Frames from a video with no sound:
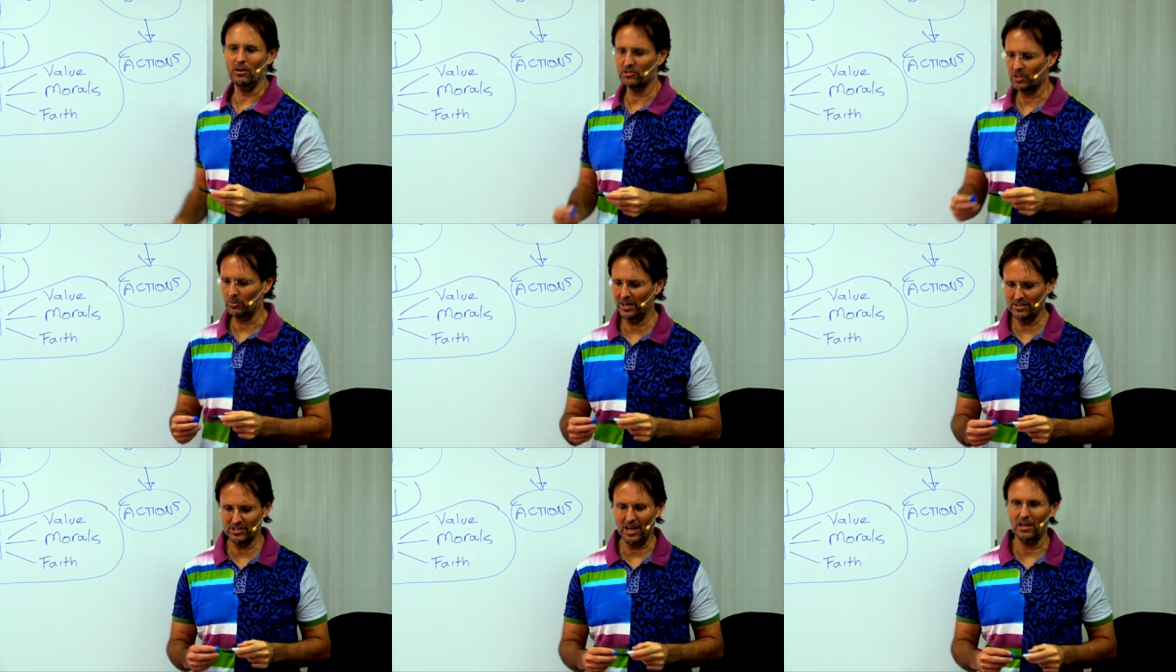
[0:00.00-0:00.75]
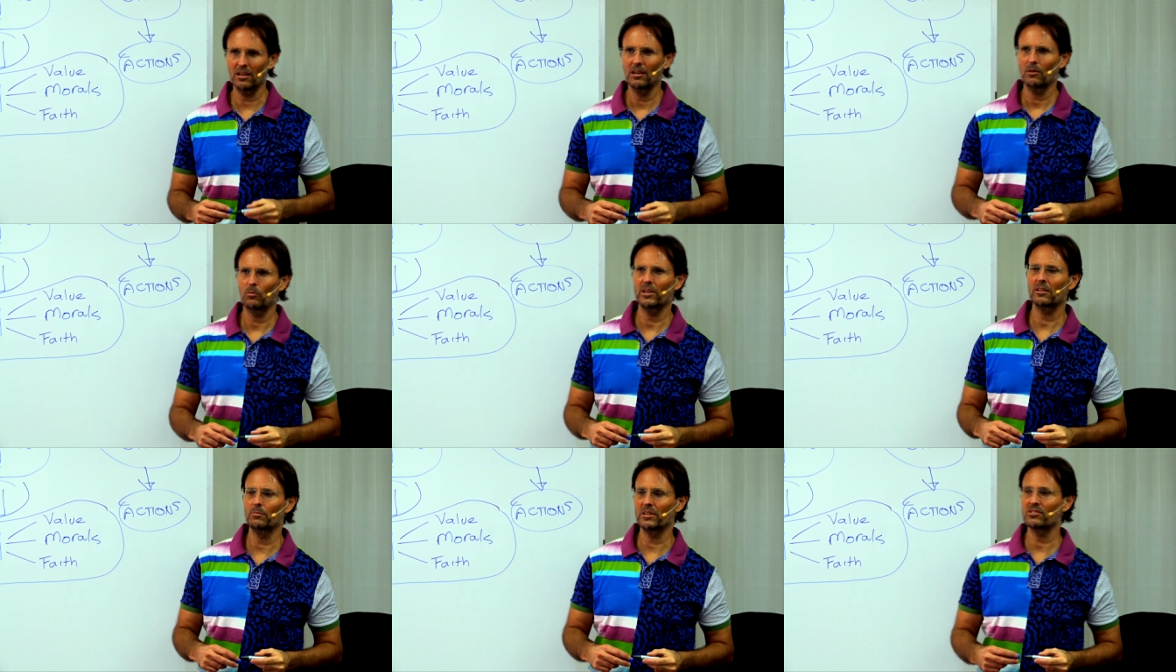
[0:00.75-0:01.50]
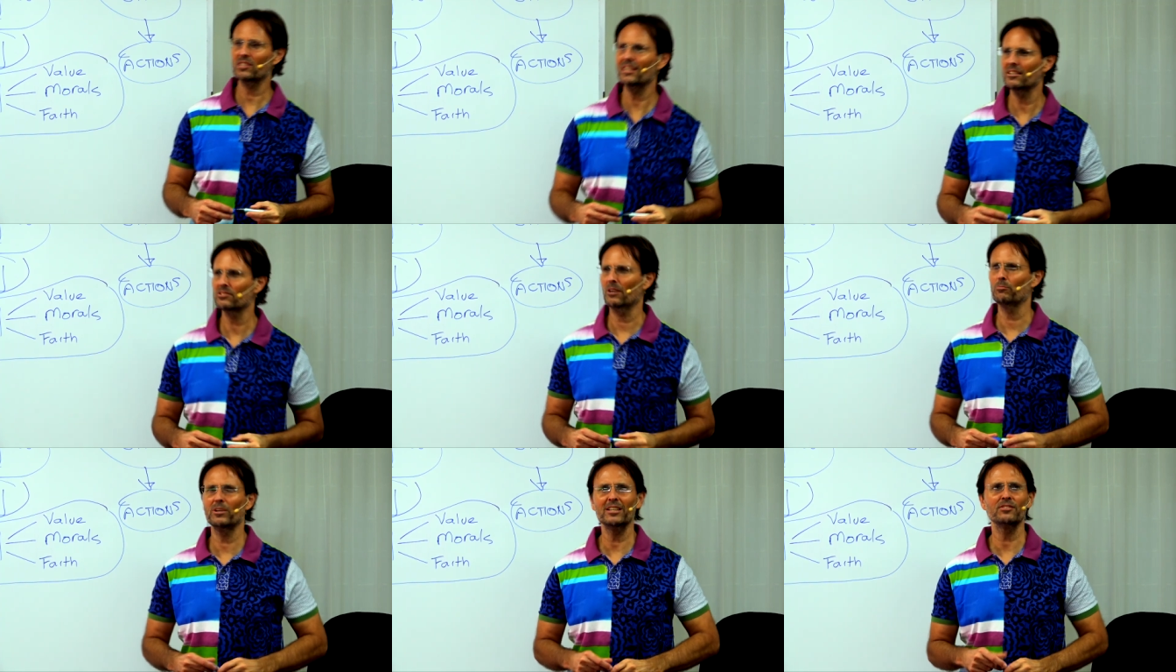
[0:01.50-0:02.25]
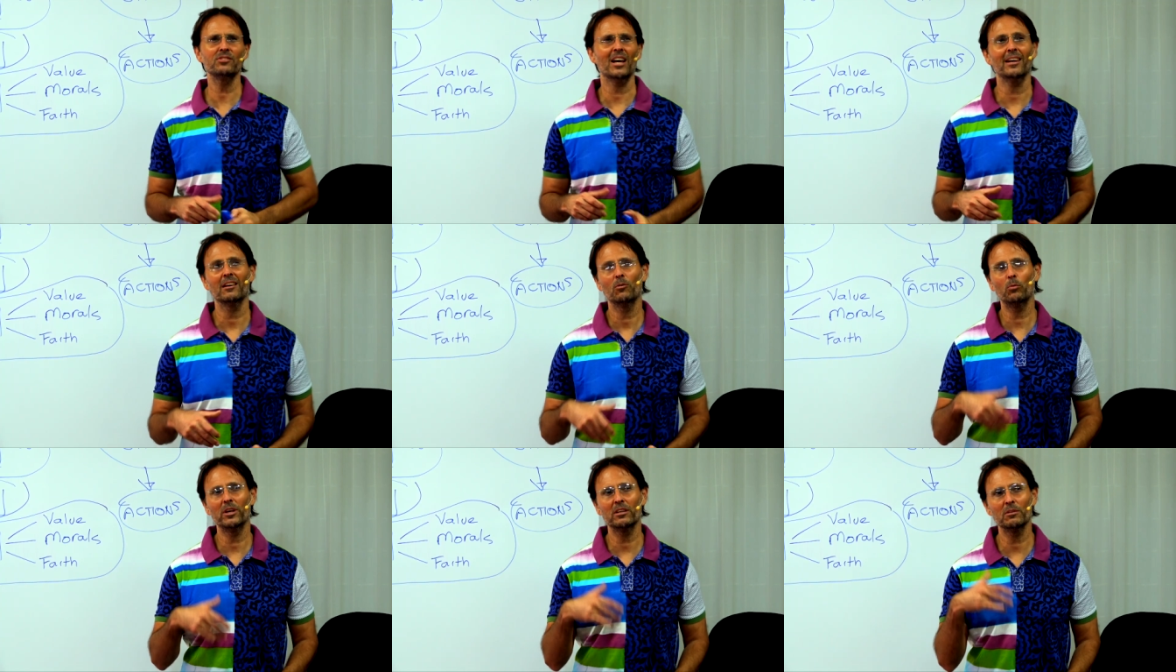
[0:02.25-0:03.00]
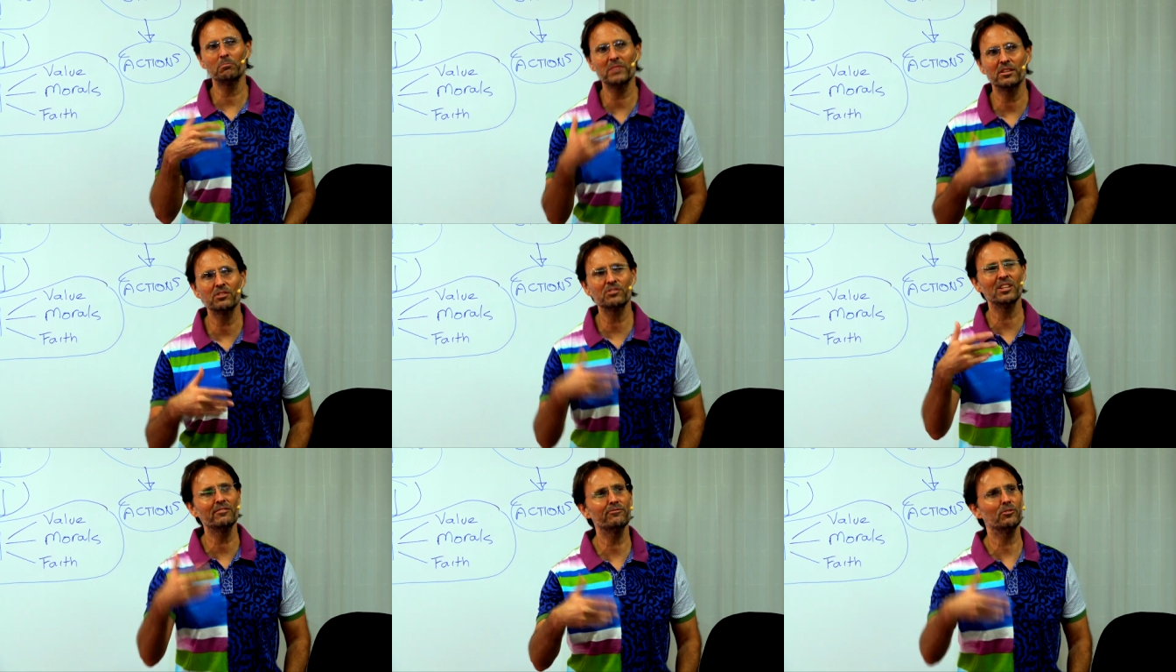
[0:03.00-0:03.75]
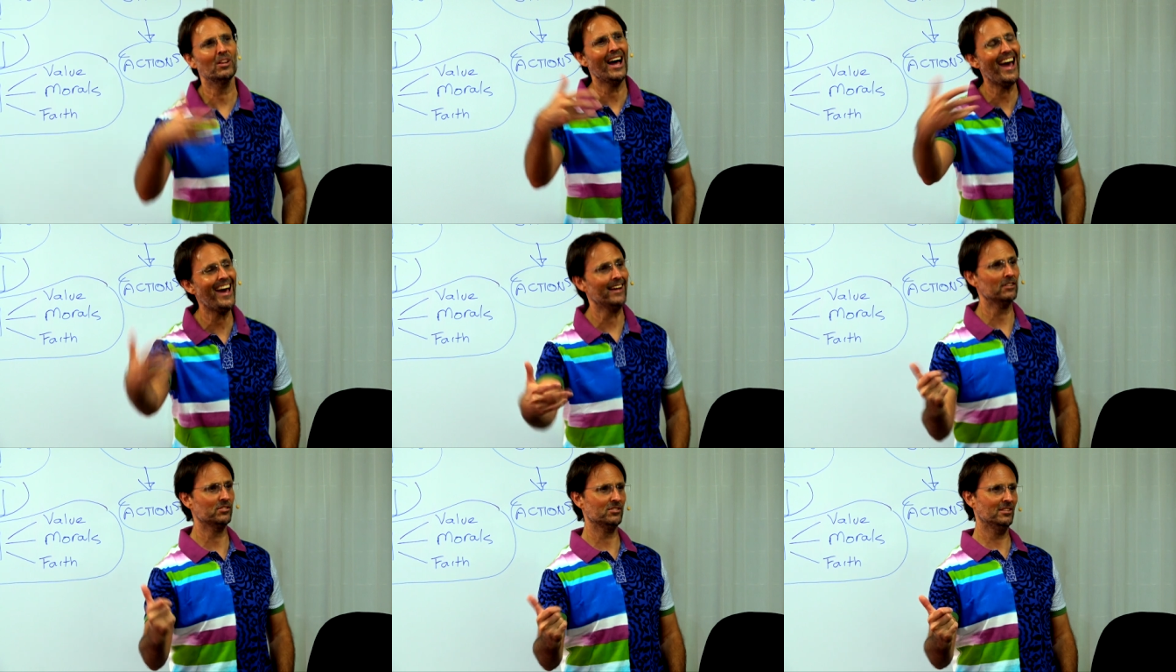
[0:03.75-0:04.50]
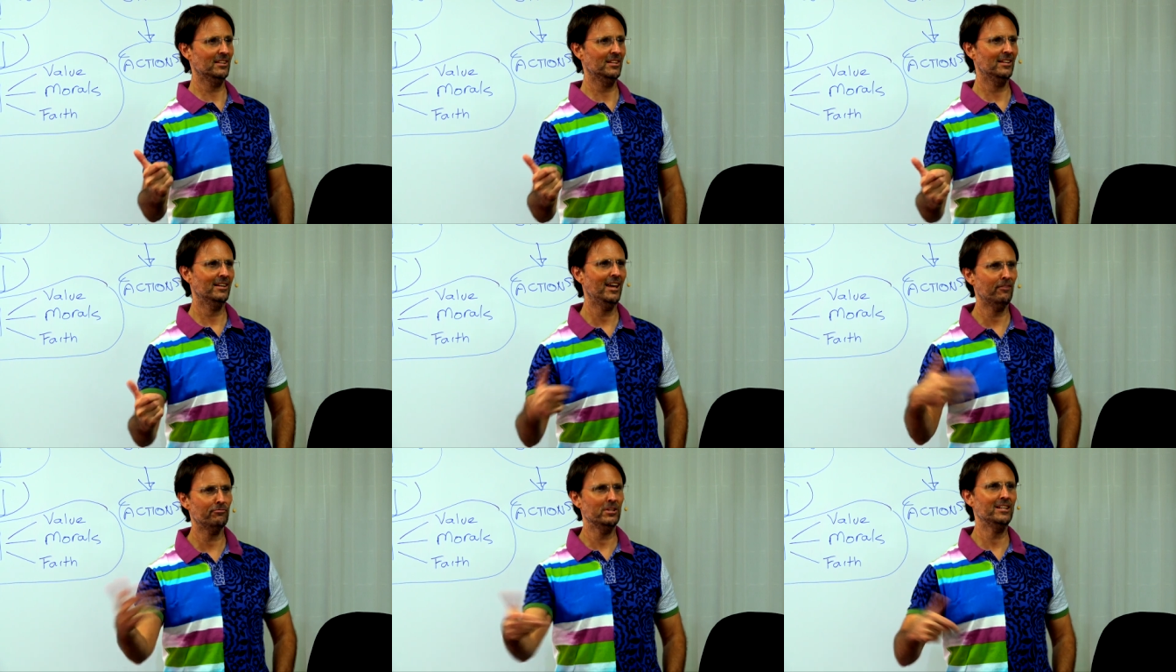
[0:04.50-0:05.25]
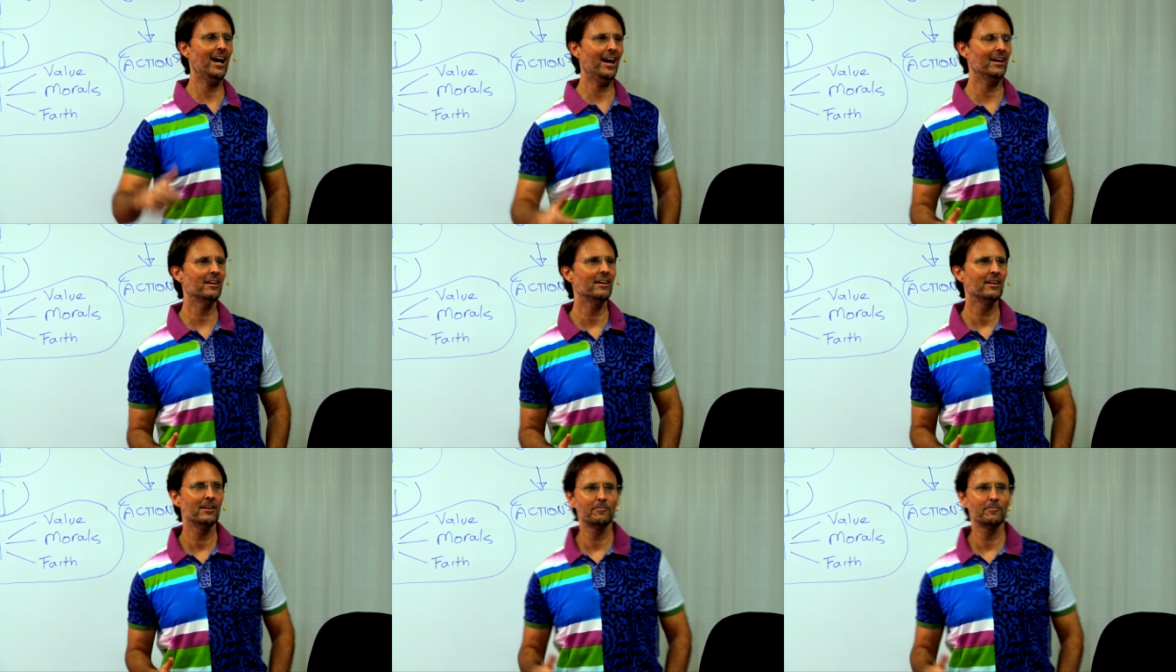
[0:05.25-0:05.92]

So when I say we commit sins, I'm really saying we commit sinful acts every day